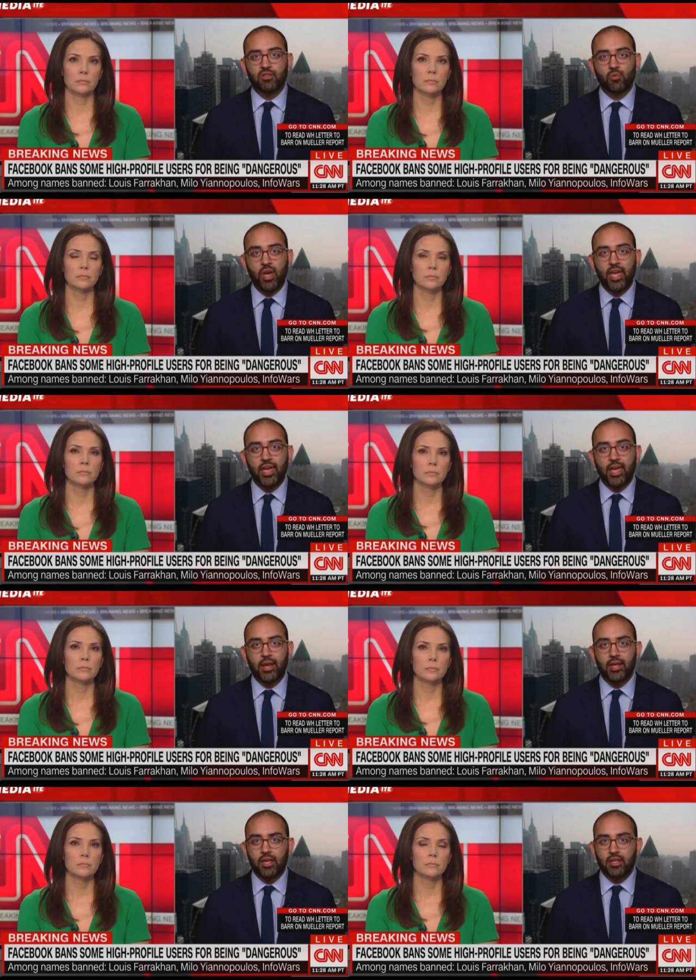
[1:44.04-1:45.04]
Speaker 1: was weighing, and
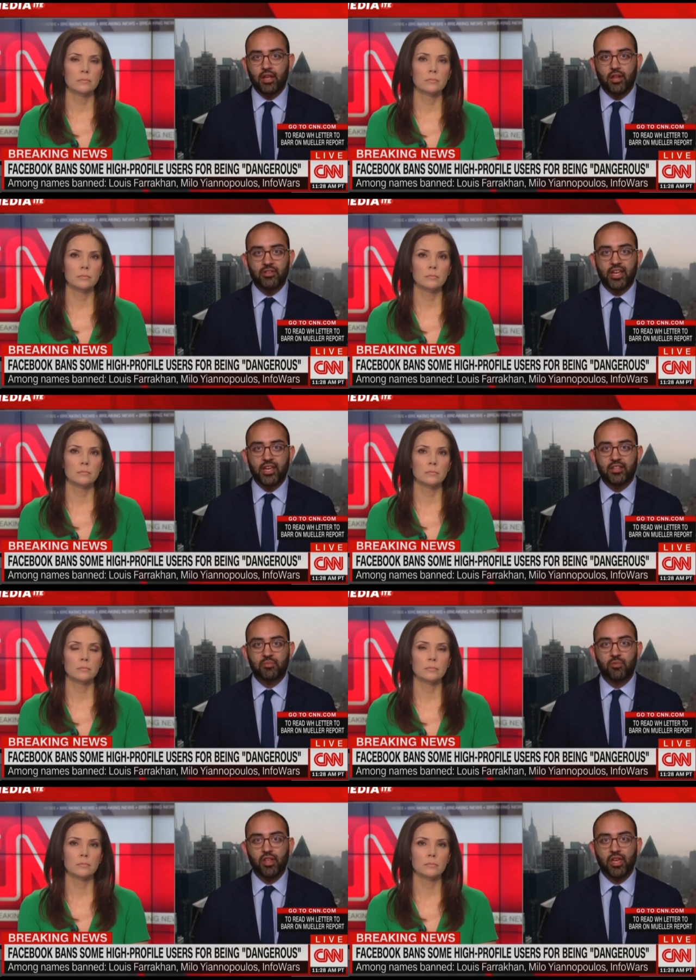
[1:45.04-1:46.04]
you know they're taking this
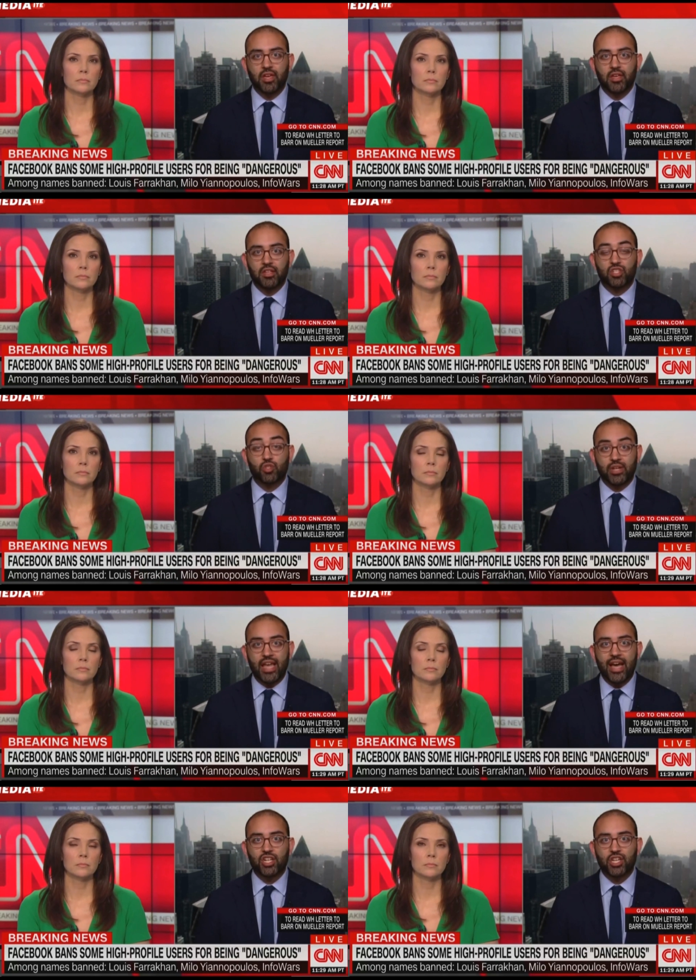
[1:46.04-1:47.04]
really strict
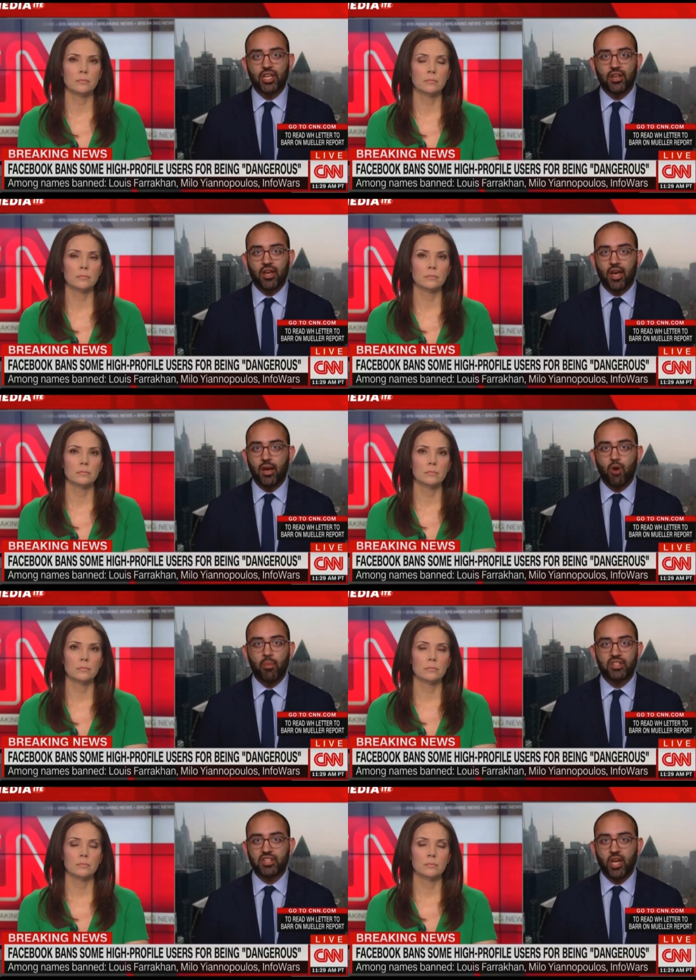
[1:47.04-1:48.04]
action
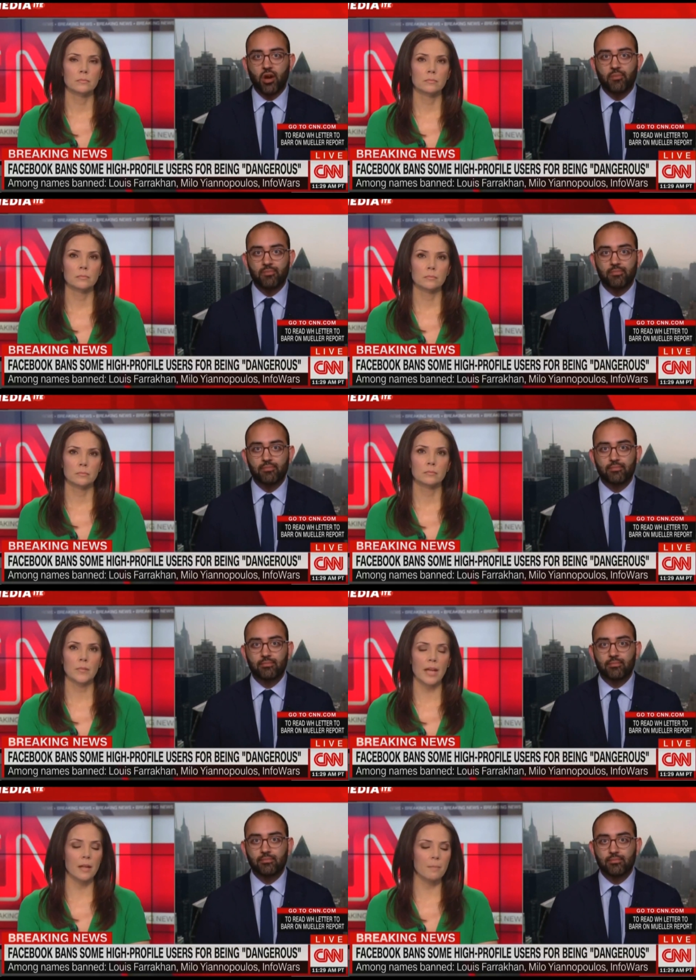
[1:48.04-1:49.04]
moments ago.
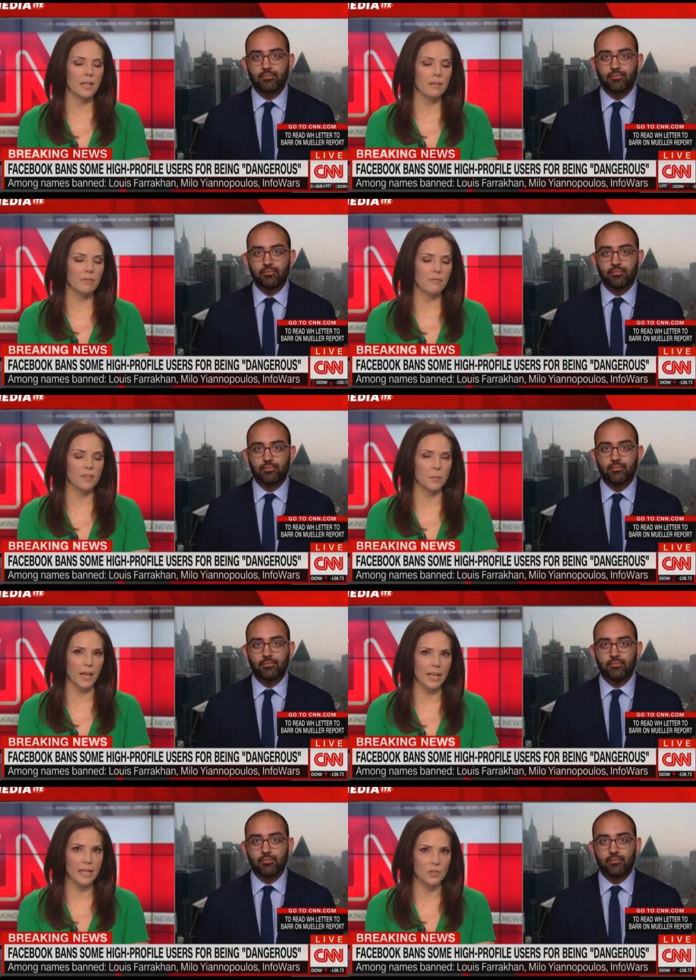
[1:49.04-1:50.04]
And banning from Facebook
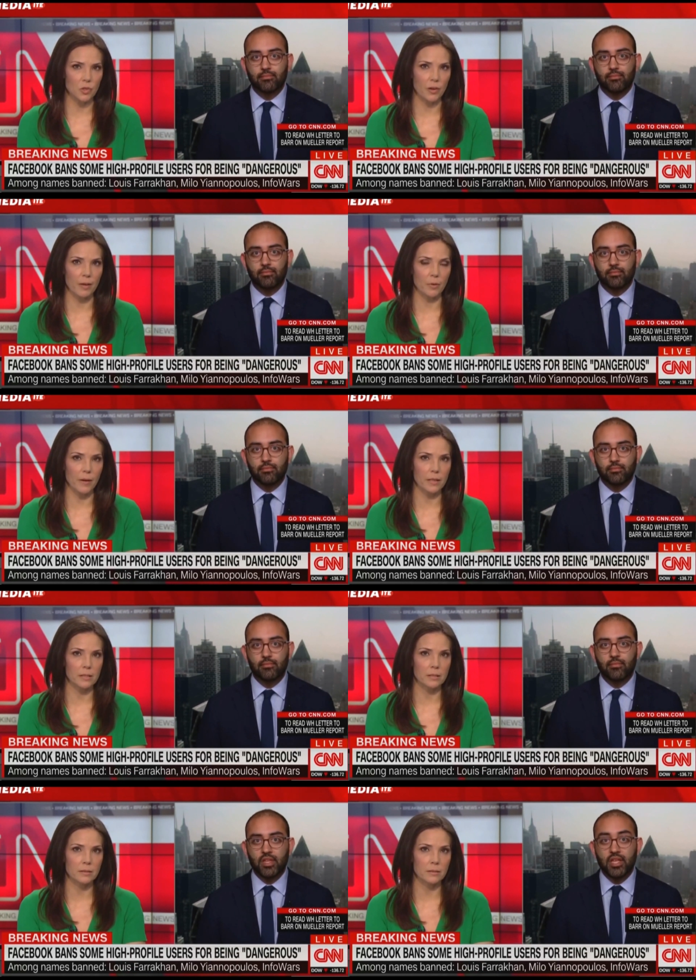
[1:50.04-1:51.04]
and
Speaker 2: Instagram,
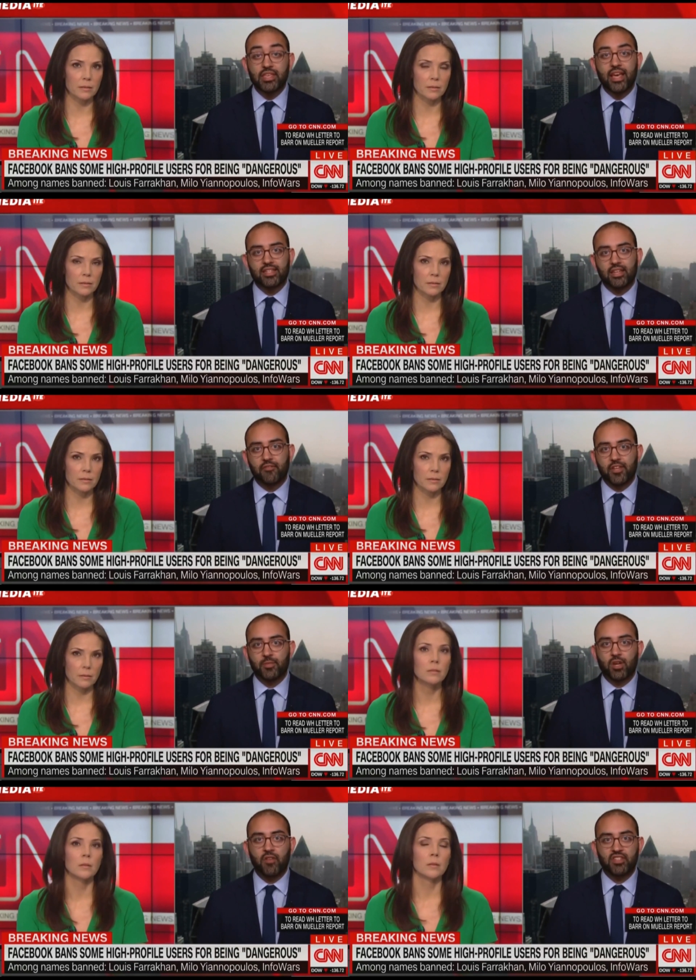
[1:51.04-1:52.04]
correct?
Speaker 1: Yes,
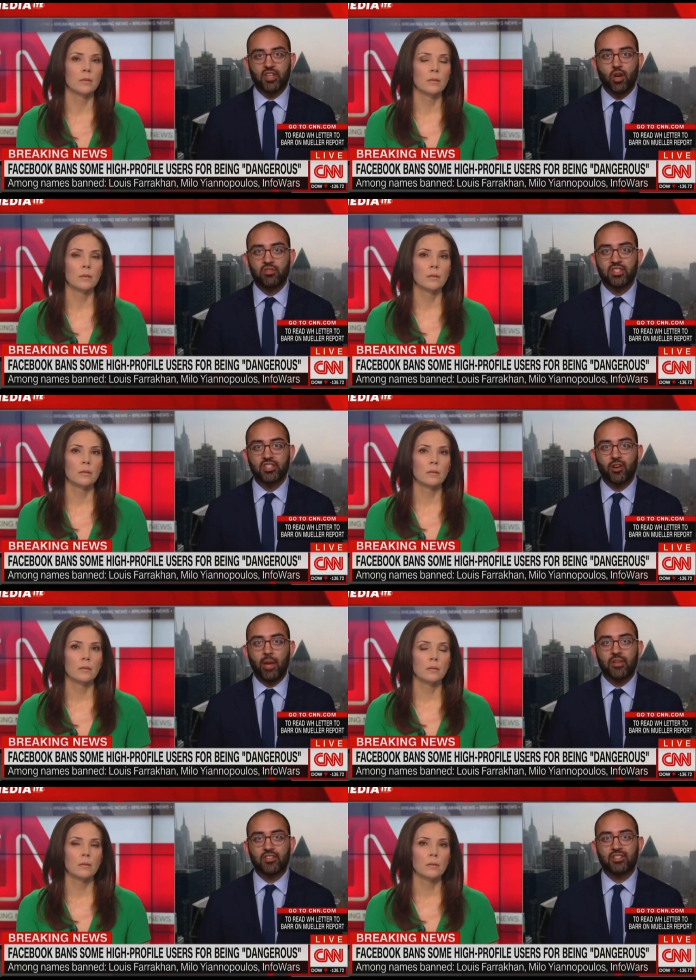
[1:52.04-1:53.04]
Facebook obviously owns
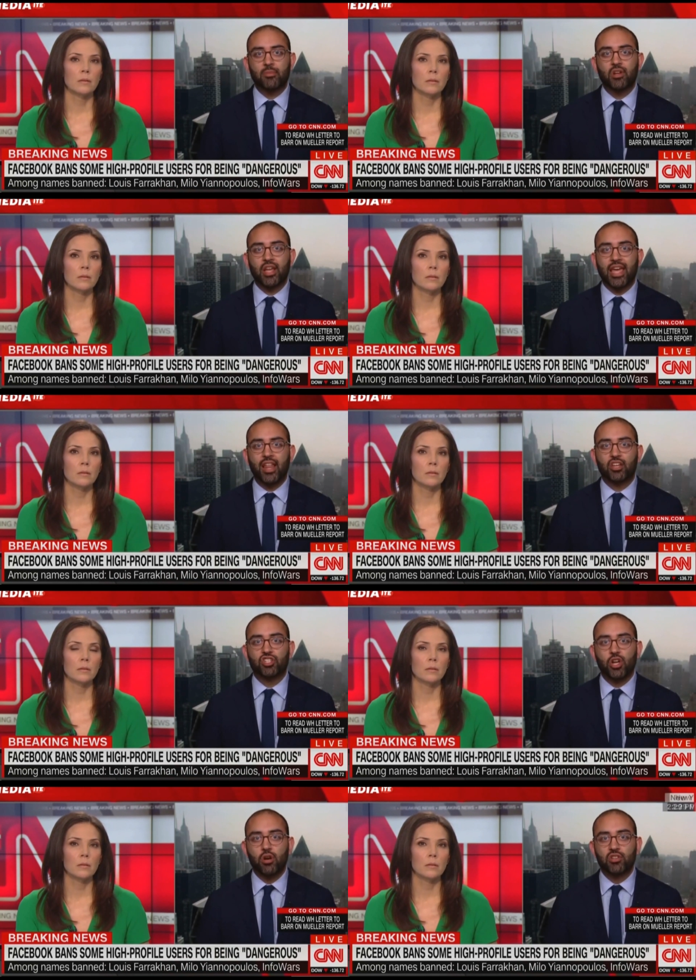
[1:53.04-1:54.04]
Instagram, and so someone like Alex
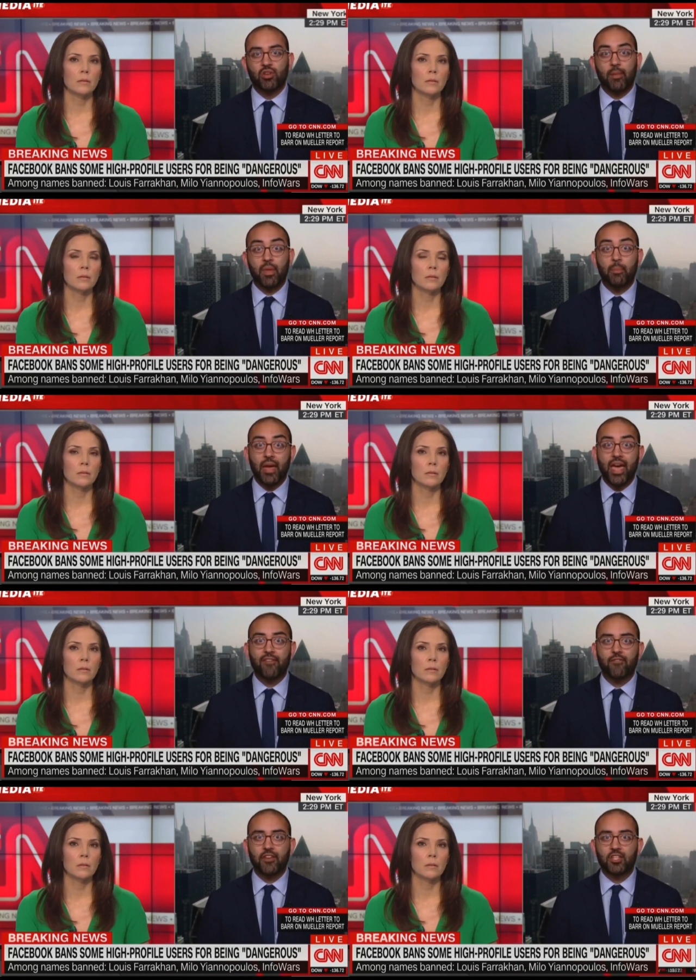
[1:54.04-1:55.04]
Jones, who had been banned
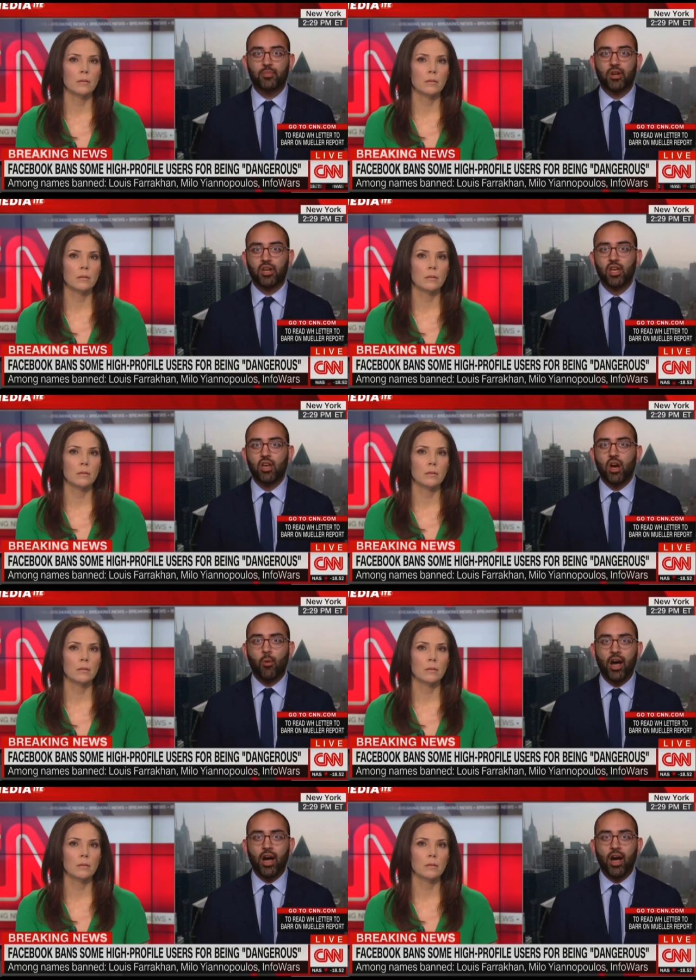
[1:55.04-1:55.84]
from Facebook a